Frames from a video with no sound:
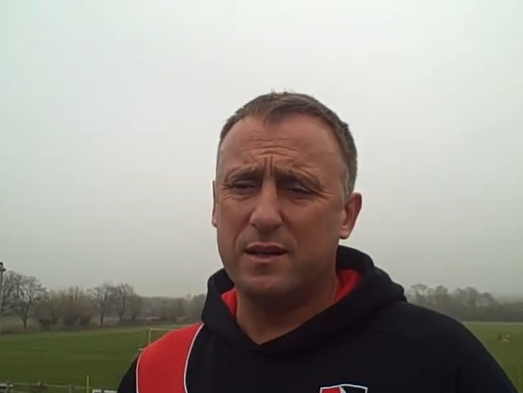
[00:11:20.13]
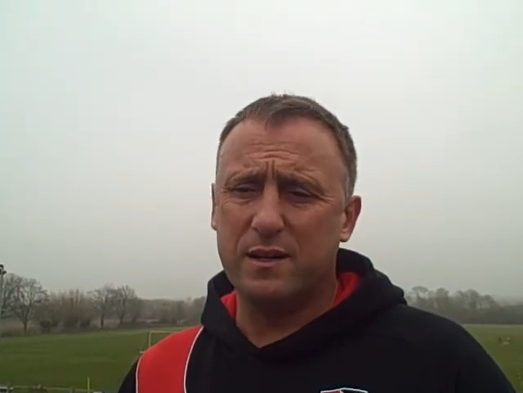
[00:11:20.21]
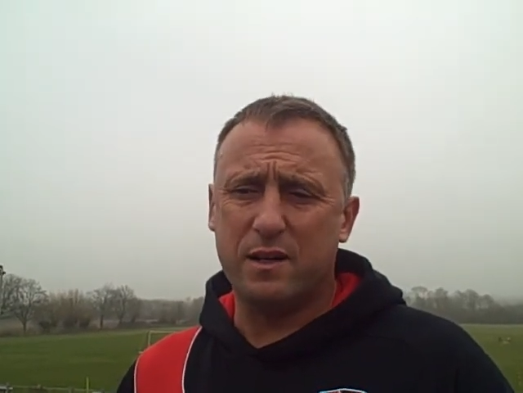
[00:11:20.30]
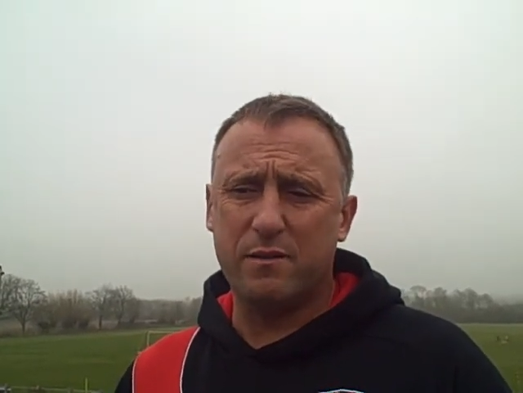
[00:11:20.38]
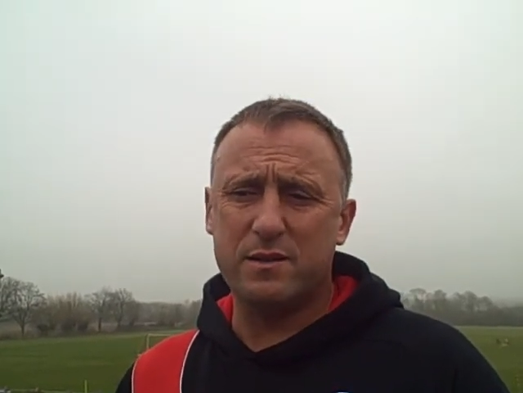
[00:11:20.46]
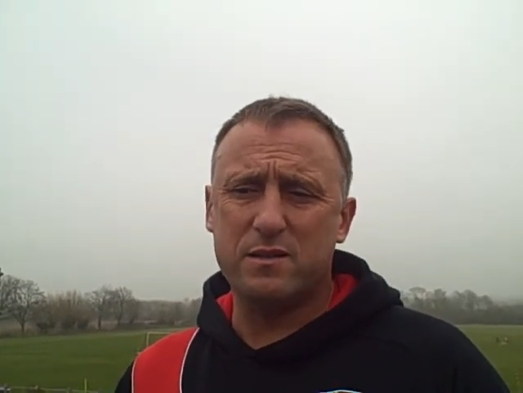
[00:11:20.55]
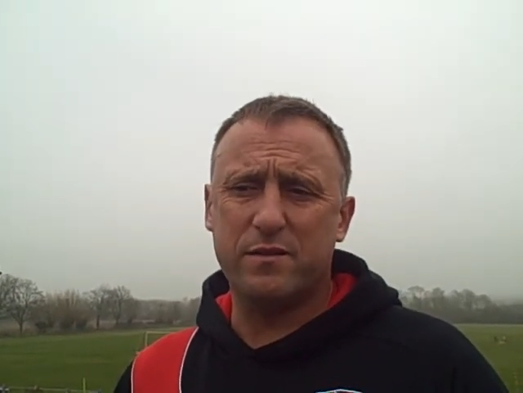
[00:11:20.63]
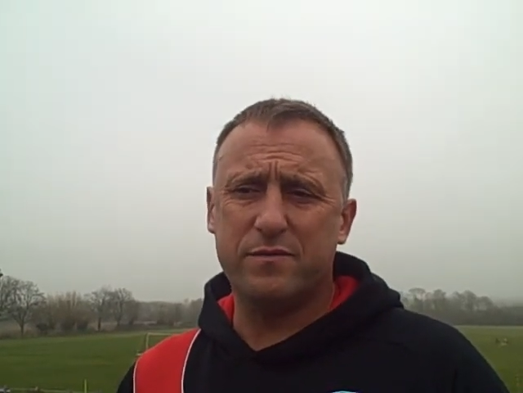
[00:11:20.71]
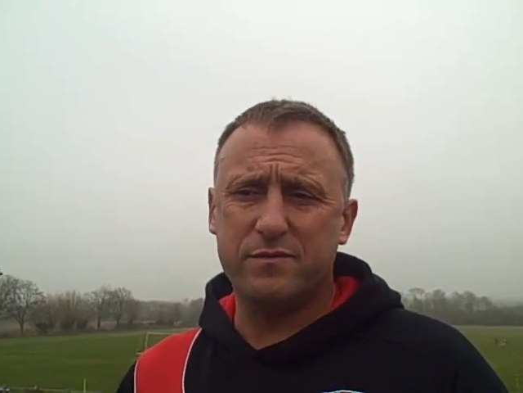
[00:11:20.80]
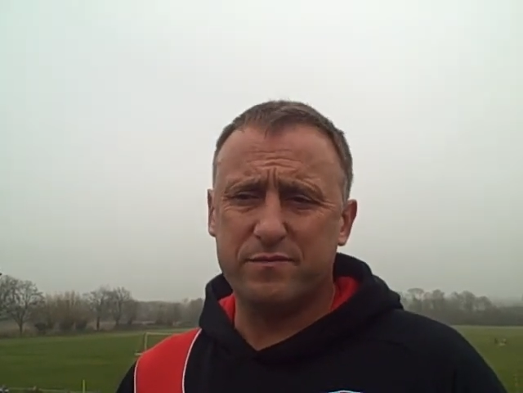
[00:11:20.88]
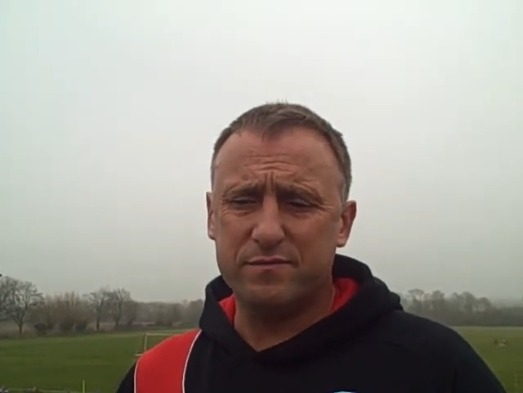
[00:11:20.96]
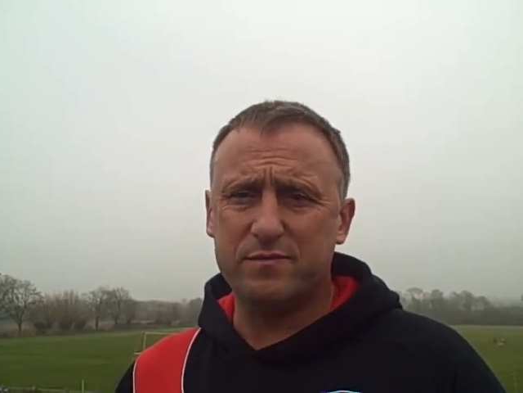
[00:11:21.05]
You know, as have
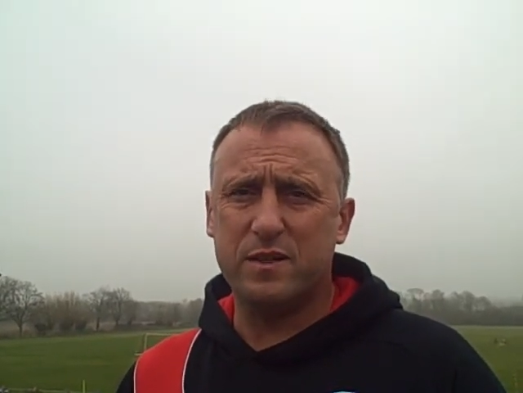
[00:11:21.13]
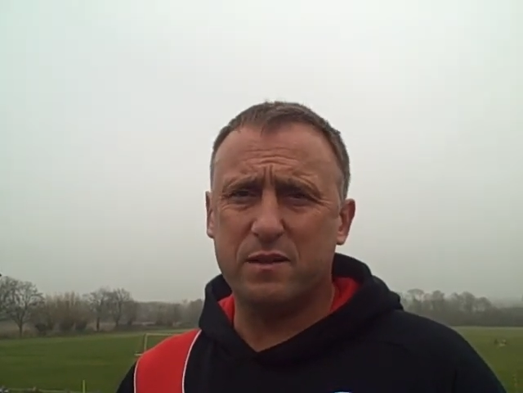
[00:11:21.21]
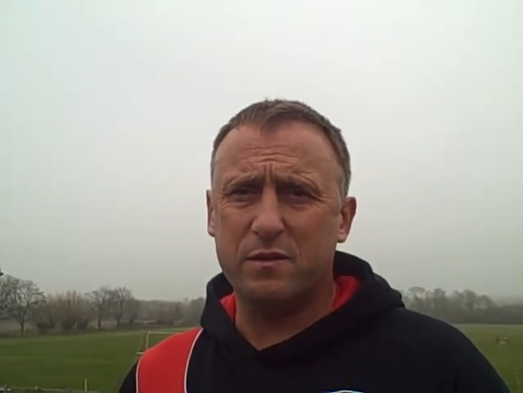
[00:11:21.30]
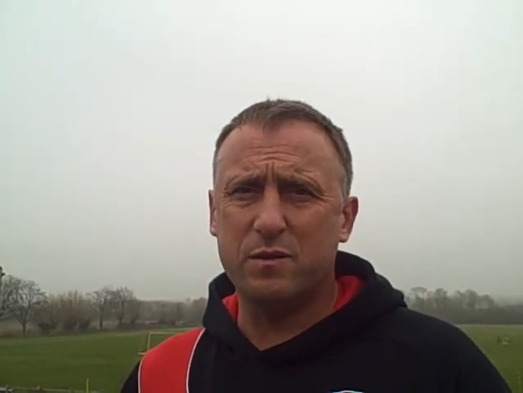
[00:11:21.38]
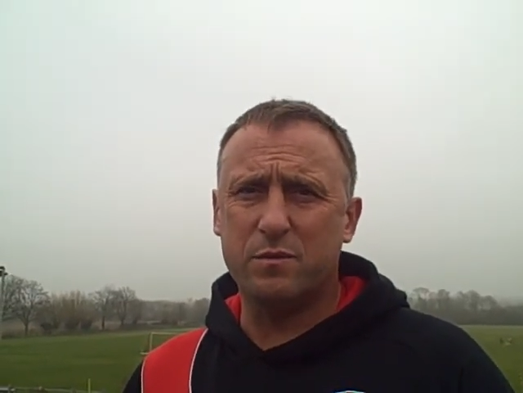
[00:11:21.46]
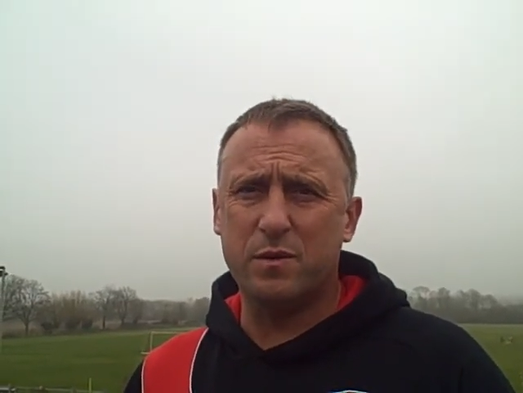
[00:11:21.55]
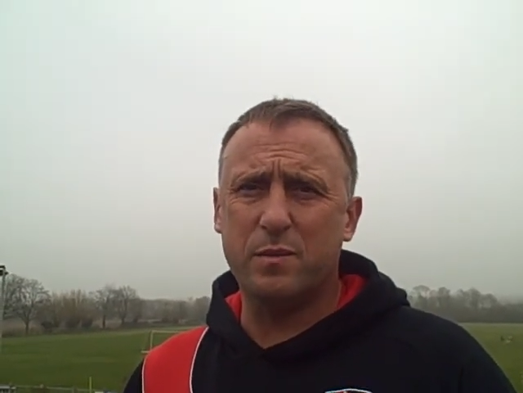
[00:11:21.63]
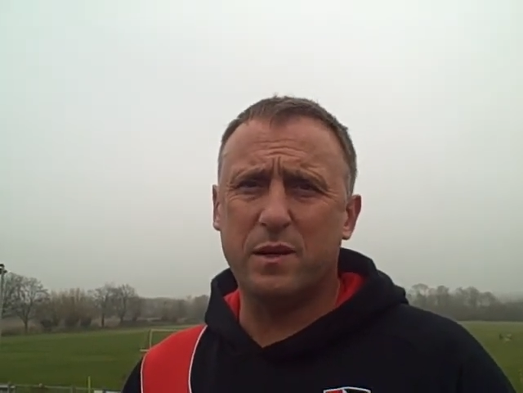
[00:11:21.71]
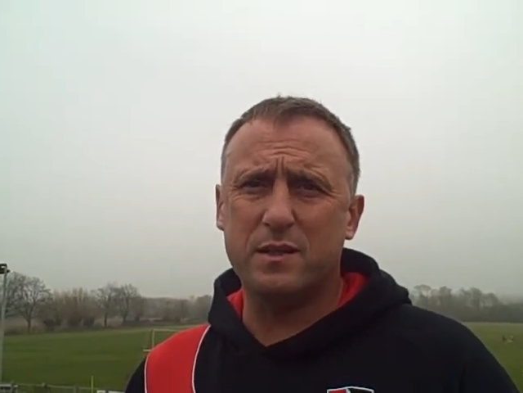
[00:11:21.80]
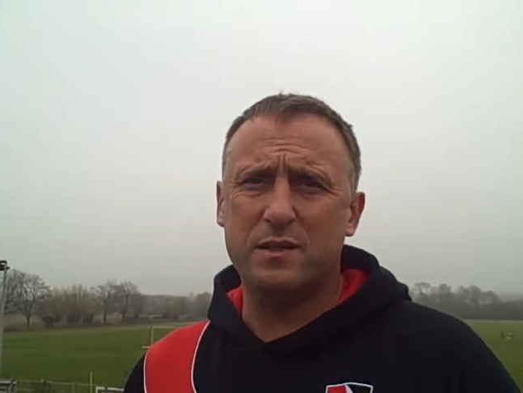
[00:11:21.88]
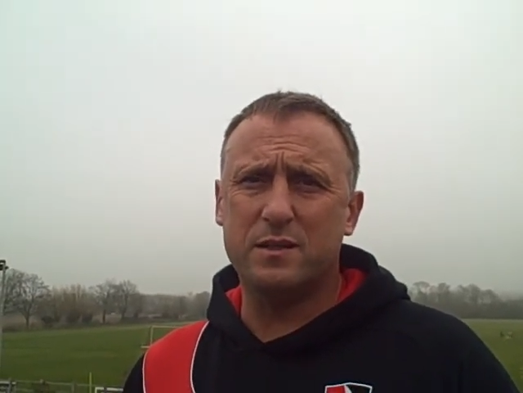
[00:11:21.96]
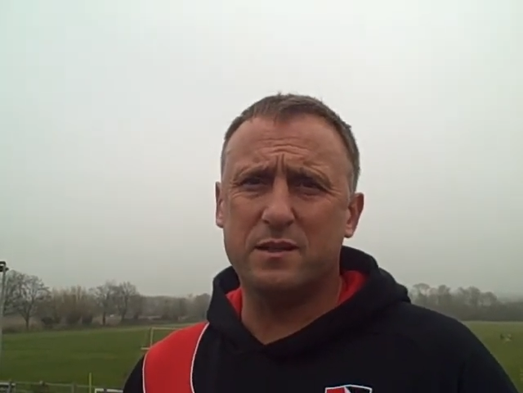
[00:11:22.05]
you know a number of
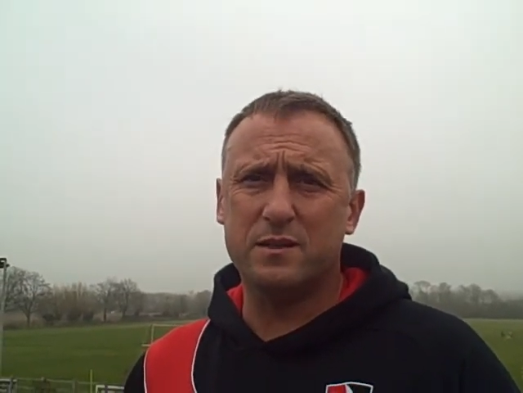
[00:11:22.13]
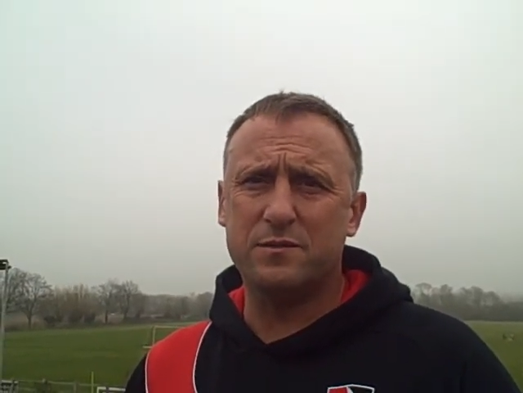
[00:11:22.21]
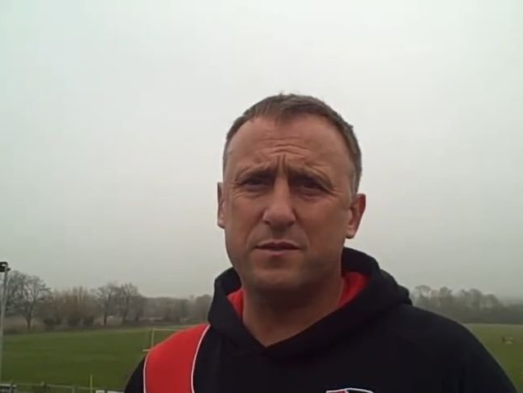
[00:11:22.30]
players this season.